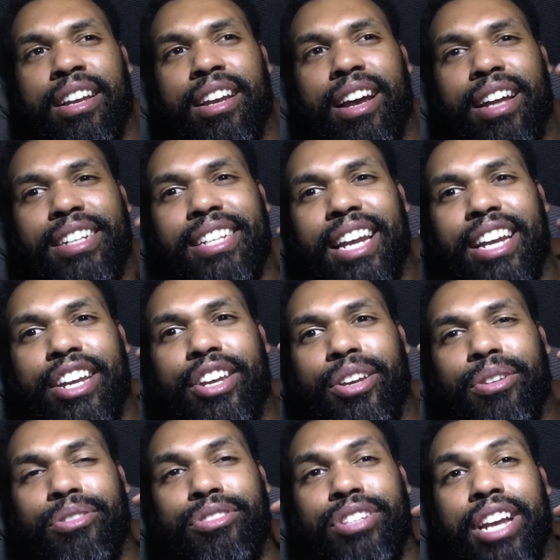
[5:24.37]
and
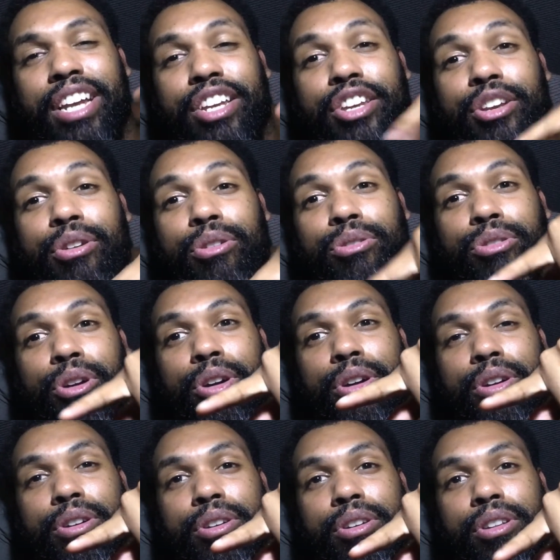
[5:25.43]
10Qs. 10Qs
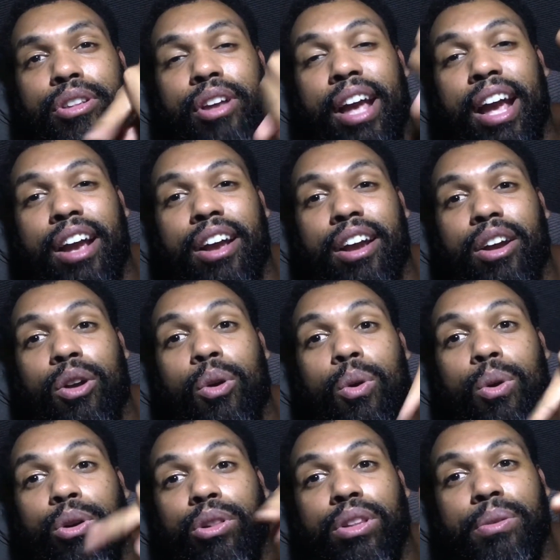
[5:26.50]
are the
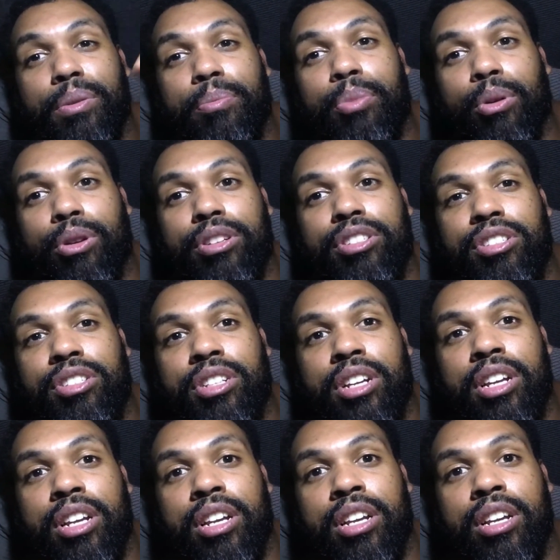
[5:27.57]
quarterly reports
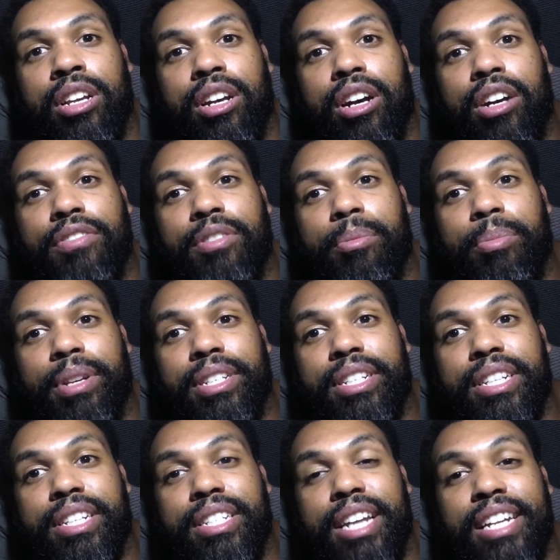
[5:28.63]
of the
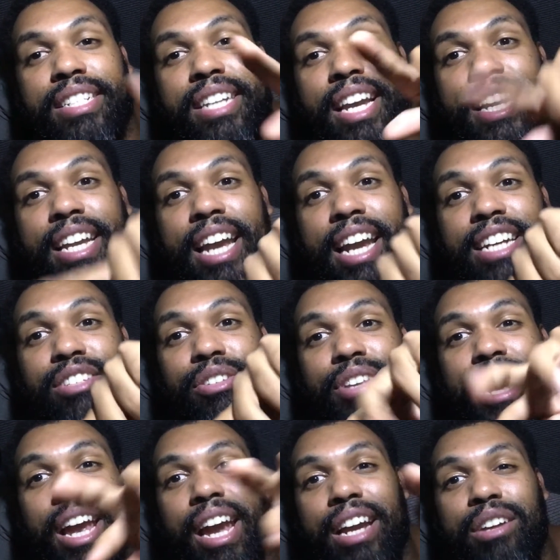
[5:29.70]
business, and 10Ks are the
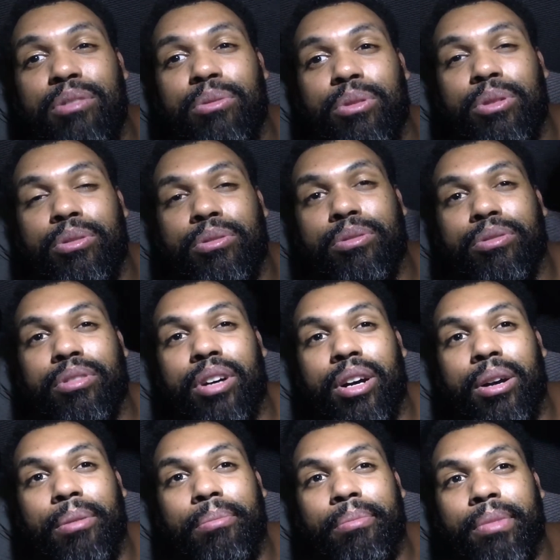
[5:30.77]
annual
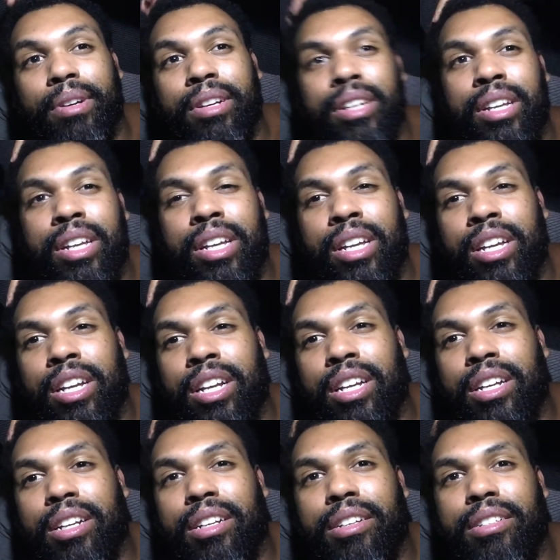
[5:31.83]
um,
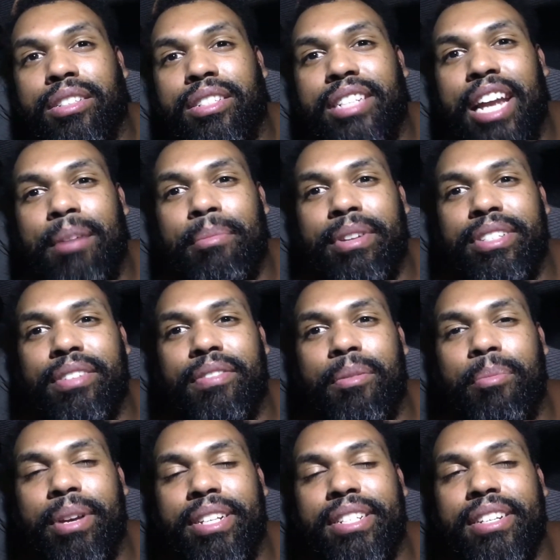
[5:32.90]
statements of the
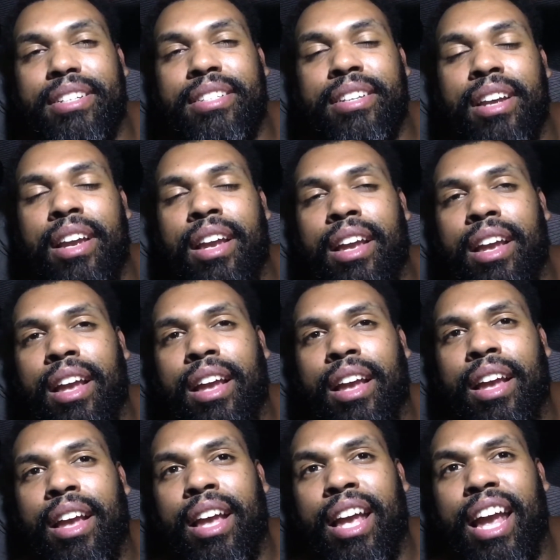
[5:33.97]
business.
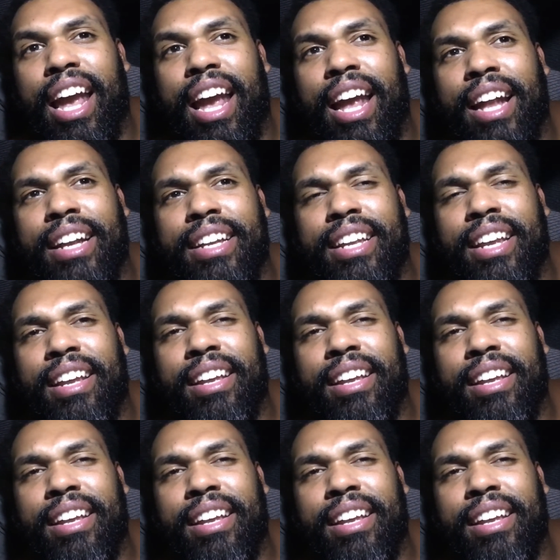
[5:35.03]
And